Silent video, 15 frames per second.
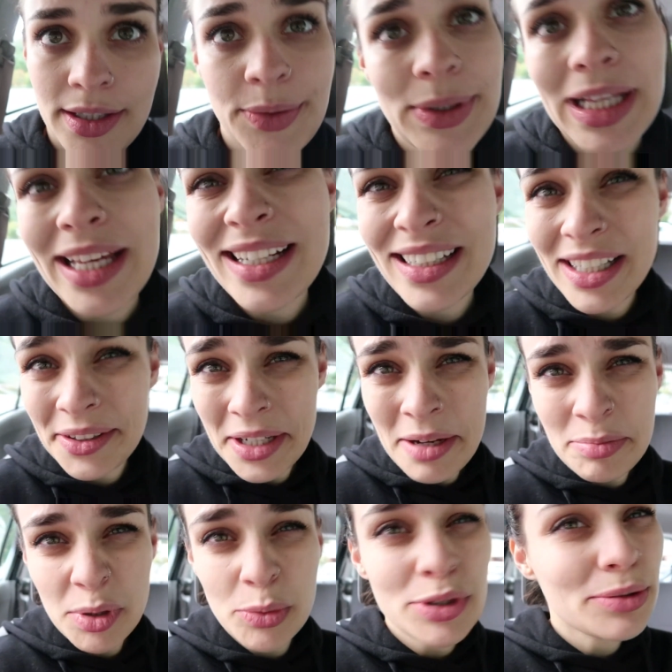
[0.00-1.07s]
it would like clear
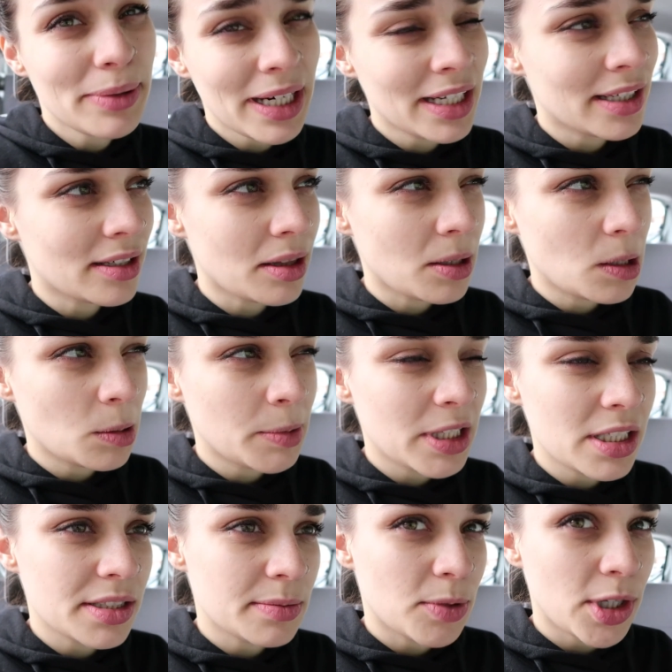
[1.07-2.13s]
up. It was raining a little
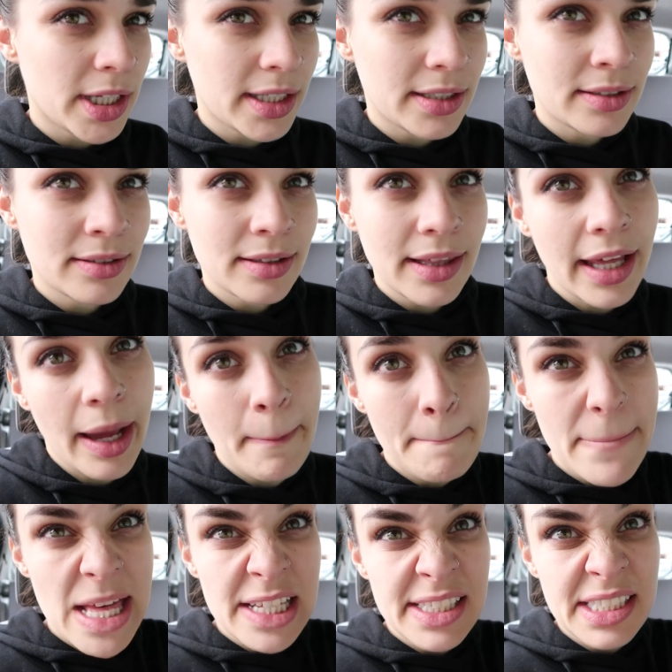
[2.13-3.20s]
bit this morning, like a
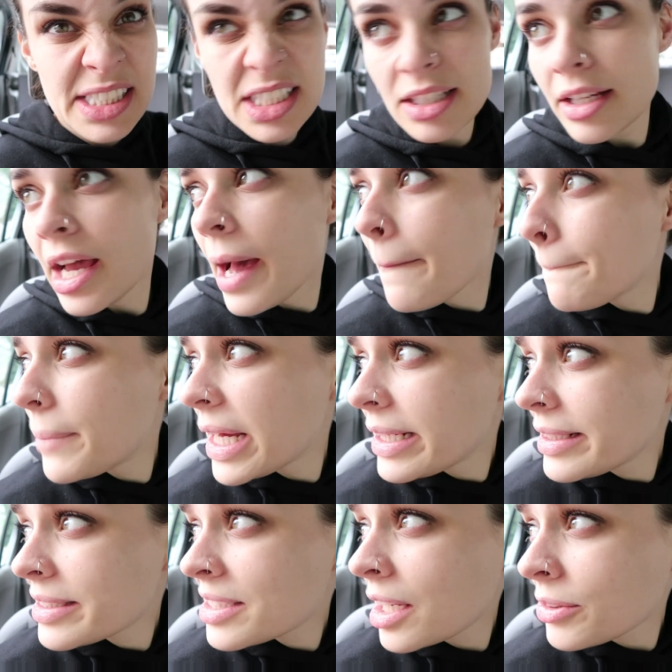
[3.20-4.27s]
mist.
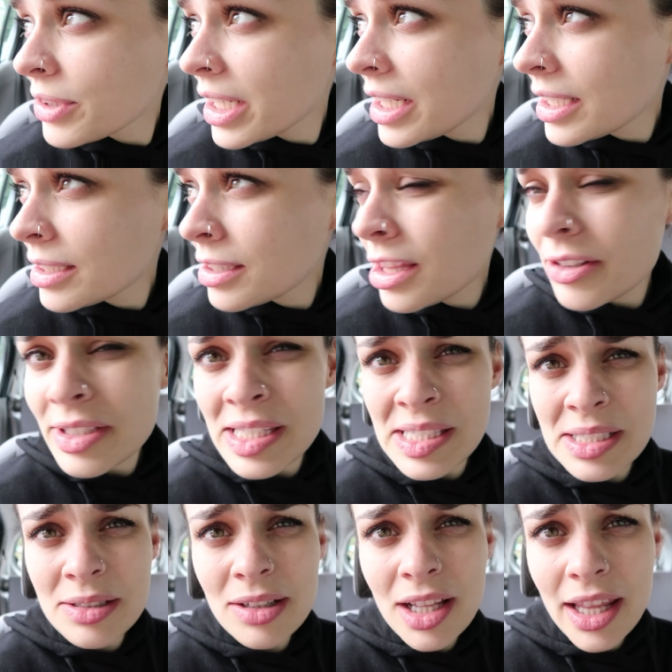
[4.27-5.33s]
But it's not raining, though it's
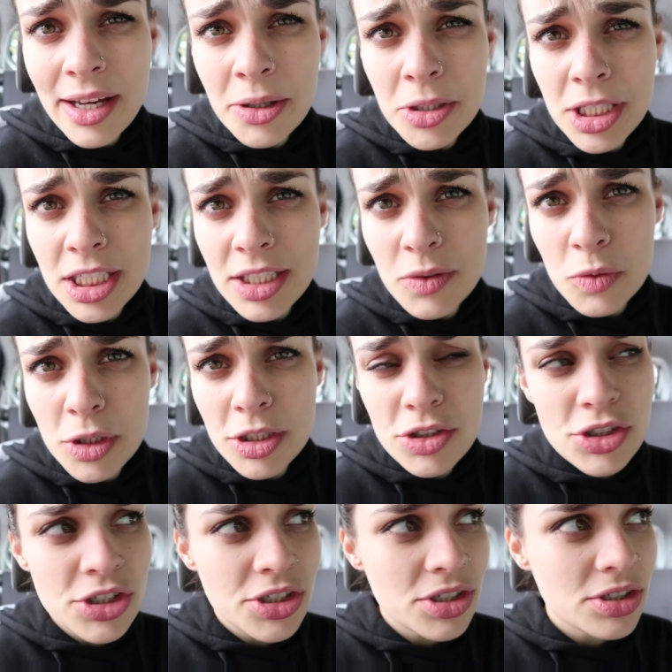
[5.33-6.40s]
still cloudy,
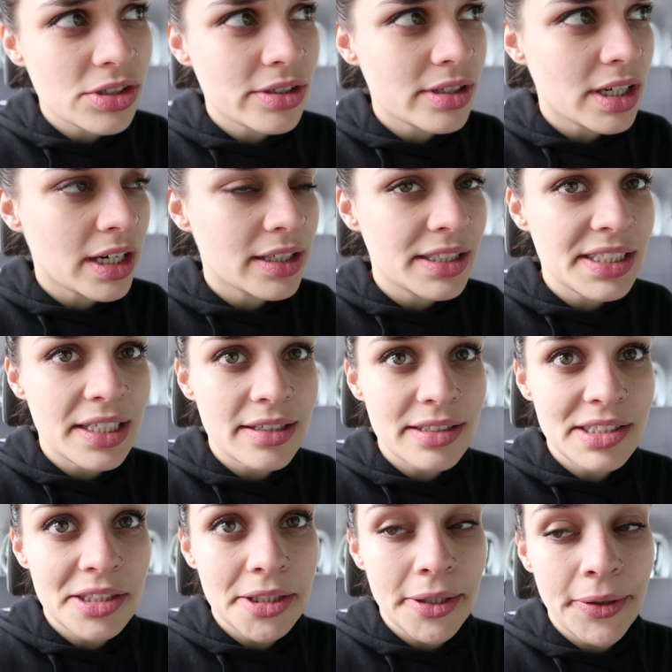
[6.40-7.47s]
which kind of
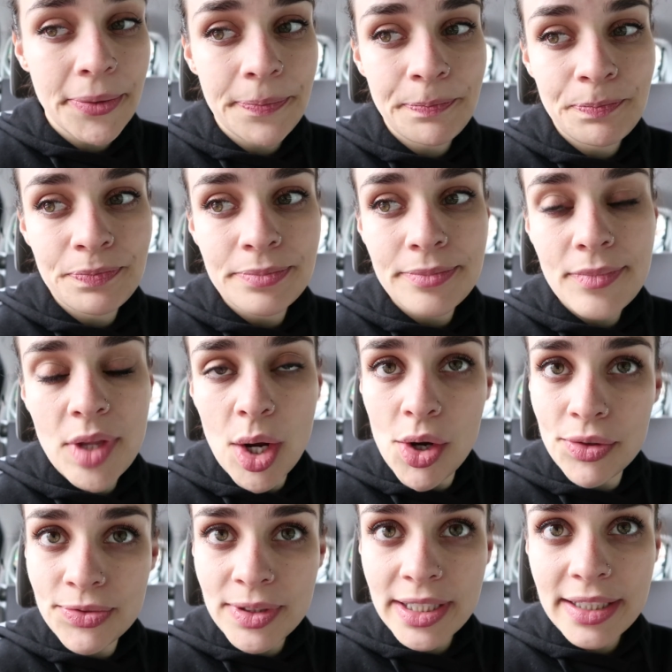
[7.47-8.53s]
sucks. So
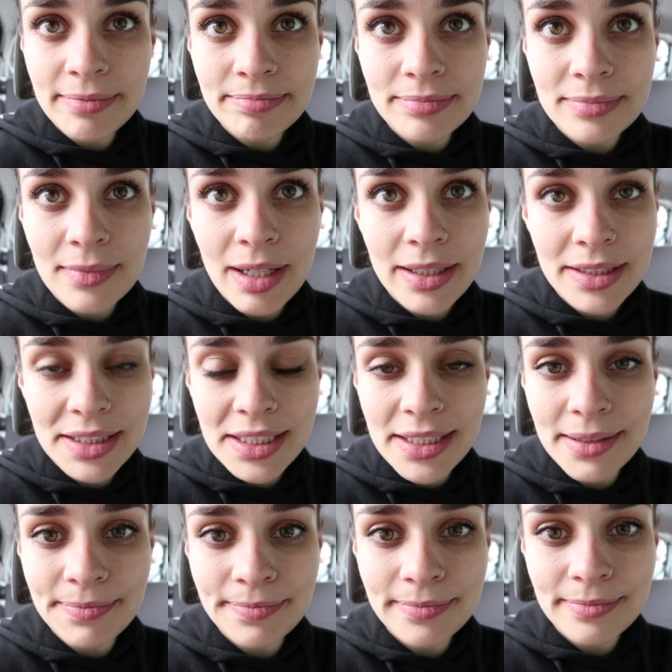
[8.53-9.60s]
hopefully I can
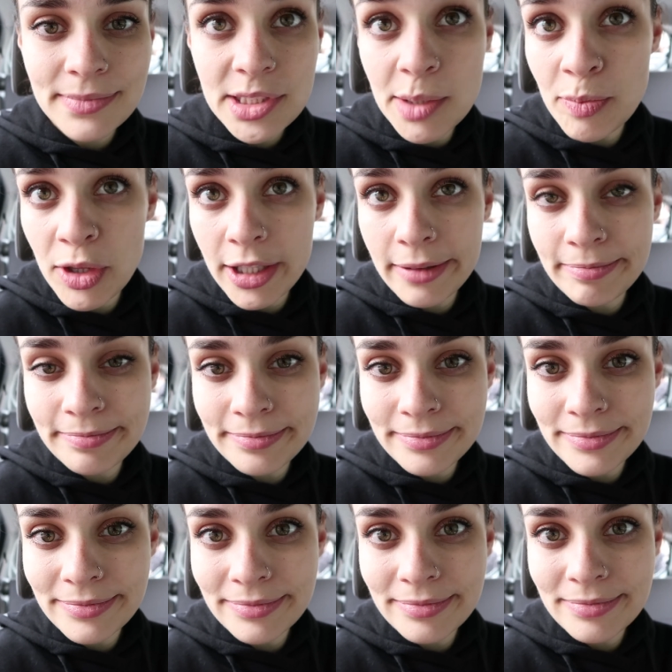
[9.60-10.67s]
see something.
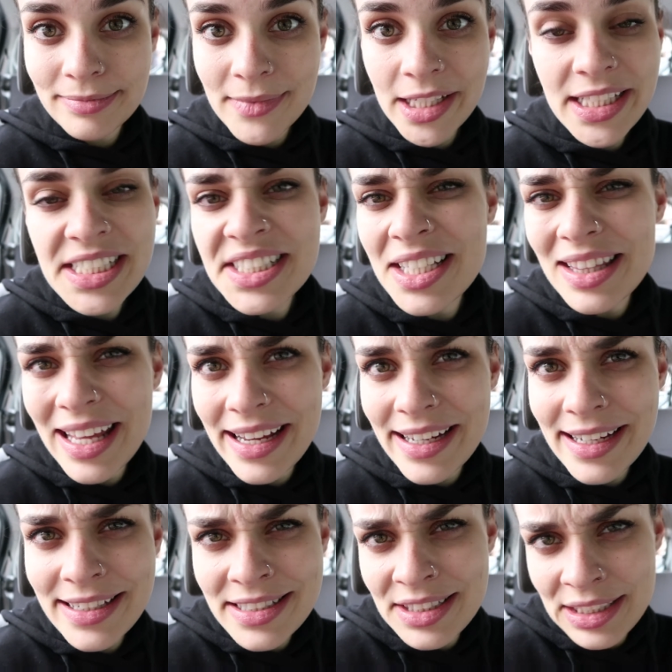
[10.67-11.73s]
At least a
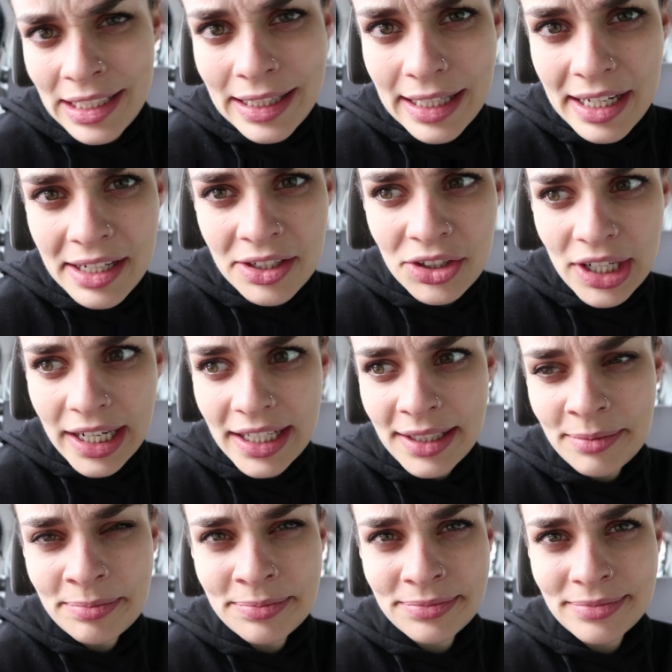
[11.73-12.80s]
lake. I can see a lake, right?